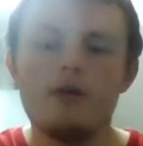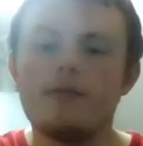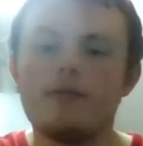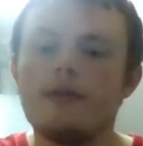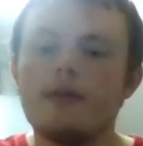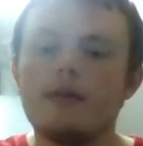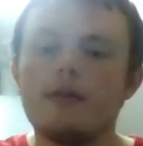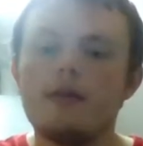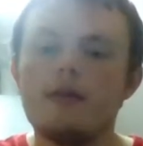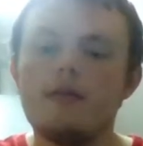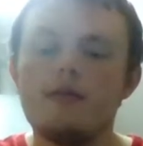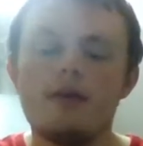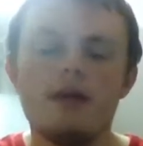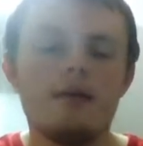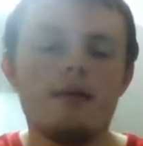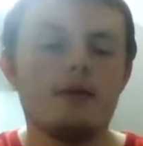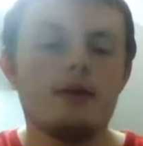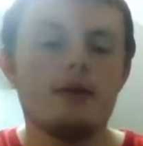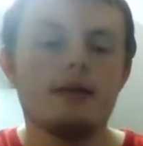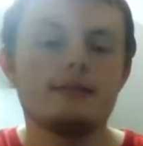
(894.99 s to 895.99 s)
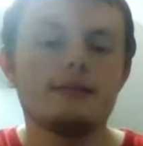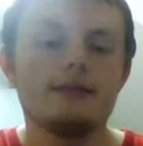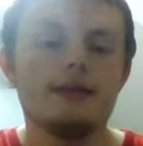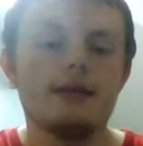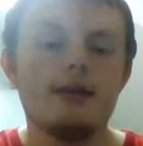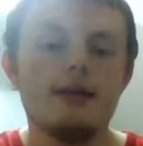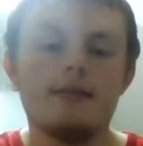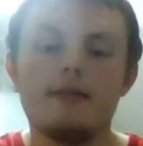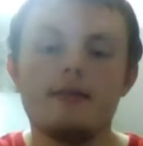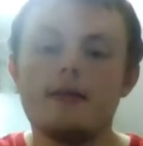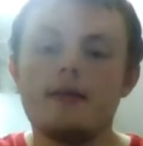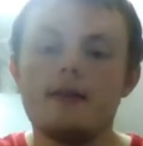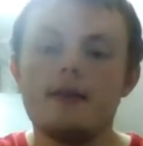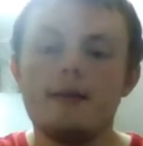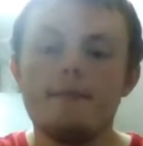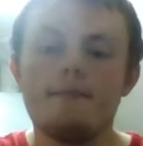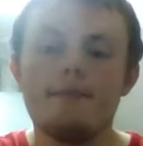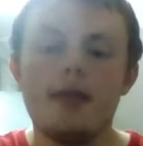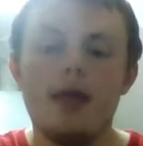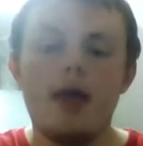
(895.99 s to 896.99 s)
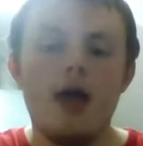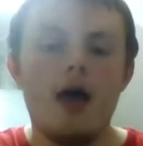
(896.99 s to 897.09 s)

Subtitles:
thank you. Yep, glad to hear that. Yep.